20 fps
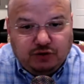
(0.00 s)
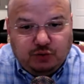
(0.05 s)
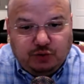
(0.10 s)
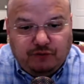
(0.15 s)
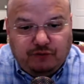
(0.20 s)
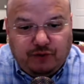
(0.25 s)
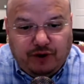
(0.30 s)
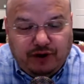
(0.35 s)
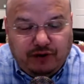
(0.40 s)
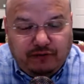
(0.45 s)

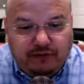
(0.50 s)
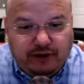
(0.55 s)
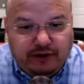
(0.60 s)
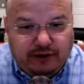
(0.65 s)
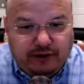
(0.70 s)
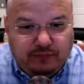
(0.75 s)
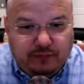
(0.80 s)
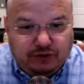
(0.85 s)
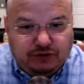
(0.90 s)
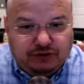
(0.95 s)
We've
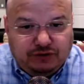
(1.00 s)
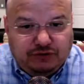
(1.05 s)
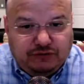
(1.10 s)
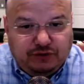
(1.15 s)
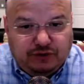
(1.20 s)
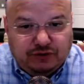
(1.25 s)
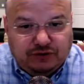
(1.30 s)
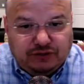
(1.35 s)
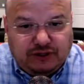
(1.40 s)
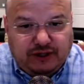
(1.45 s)
renovated most of
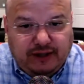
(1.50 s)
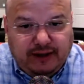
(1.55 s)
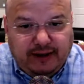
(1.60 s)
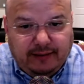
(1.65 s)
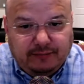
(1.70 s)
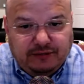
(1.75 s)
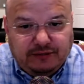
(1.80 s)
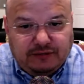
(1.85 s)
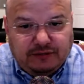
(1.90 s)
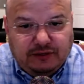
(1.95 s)
those
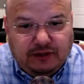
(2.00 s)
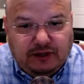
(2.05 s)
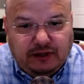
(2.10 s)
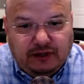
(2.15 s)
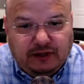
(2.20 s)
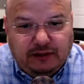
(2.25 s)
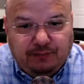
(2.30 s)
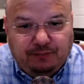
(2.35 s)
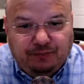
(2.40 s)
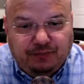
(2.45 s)
labs,
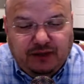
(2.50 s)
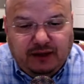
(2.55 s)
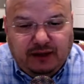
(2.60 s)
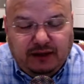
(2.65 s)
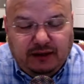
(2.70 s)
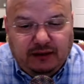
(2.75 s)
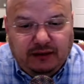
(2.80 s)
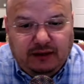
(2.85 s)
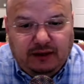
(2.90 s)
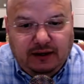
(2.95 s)

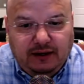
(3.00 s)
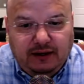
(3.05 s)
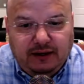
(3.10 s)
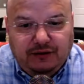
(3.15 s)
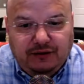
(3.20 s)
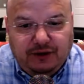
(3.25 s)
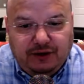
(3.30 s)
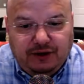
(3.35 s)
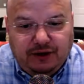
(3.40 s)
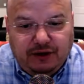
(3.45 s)

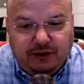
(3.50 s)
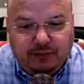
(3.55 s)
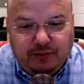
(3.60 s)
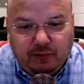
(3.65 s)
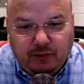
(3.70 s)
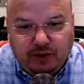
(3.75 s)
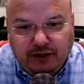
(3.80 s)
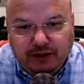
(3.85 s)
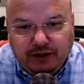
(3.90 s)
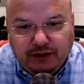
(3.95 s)
and they're going to
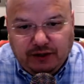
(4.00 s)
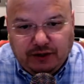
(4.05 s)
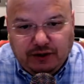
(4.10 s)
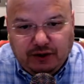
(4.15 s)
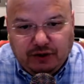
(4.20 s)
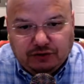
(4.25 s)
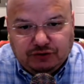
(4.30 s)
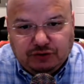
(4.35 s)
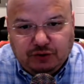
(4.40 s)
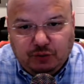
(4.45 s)
be ready to
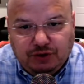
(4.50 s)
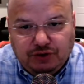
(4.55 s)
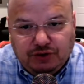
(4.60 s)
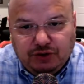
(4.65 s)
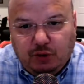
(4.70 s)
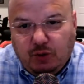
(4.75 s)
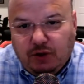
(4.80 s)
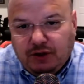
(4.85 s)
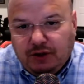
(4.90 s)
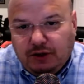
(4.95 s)
go. So we
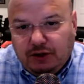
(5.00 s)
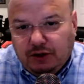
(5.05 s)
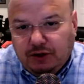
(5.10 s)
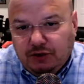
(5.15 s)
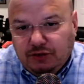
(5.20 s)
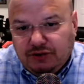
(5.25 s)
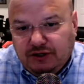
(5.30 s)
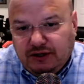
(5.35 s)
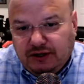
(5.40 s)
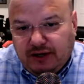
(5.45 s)
don't want to
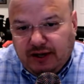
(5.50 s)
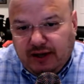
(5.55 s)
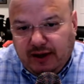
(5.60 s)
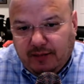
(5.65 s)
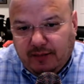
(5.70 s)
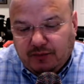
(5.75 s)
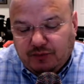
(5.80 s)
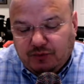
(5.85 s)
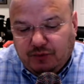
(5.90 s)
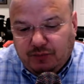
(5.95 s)
lose any
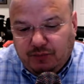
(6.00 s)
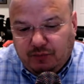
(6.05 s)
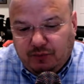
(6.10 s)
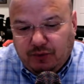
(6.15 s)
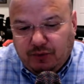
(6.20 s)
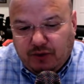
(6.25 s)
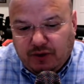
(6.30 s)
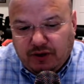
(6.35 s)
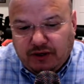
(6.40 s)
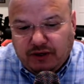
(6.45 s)
labs.
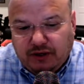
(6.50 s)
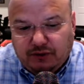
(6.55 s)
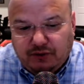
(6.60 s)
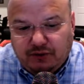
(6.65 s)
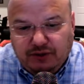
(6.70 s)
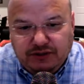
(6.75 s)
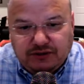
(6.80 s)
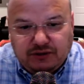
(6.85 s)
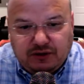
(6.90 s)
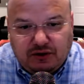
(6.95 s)
We want to
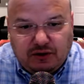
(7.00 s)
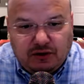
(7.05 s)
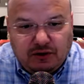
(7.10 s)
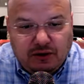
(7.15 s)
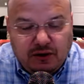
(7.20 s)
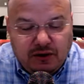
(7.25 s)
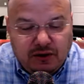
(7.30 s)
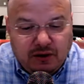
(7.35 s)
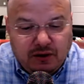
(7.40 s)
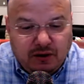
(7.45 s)
increase our
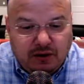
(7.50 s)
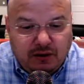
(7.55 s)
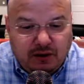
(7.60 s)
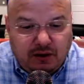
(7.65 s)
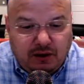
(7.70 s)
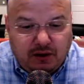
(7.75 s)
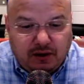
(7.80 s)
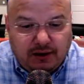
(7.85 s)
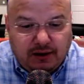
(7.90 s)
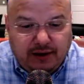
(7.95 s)

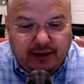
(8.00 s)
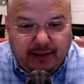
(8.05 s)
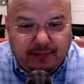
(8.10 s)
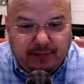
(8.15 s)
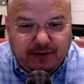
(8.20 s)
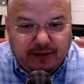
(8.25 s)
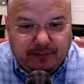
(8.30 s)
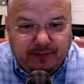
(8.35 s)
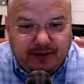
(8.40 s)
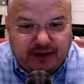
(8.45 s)

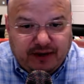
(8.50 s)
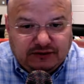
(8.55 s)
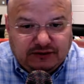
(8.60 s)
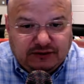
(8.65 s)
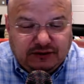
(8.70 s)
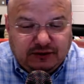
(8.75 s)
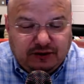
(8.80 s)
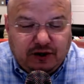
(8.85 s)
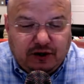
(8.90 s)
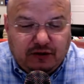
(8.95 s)
lab
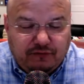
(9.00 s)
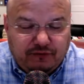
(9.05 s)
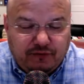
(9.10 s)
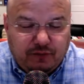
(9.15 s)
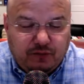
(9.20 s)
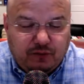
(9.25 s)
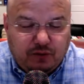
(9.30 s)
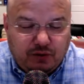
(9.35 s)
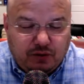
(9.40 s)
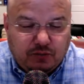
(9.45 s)
capacity to offer
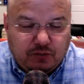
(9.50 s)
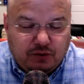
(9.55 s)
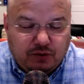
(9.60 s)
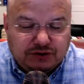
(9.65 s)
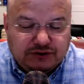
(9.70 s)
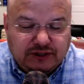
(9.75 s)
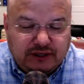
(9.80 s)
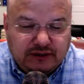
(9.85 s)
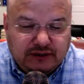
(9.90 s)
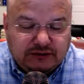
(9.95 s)
more
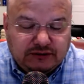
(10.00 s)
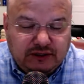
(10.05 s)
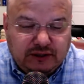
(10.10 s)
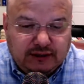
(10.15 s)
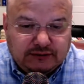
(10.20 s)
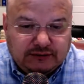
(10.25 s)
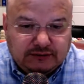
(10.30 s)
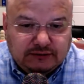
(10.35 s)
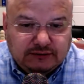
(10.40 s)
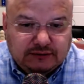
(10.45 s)
science
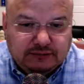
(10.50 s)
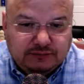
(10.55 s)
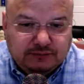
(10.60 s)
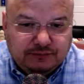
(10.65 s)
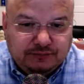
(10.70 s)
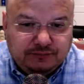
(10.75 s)
classes.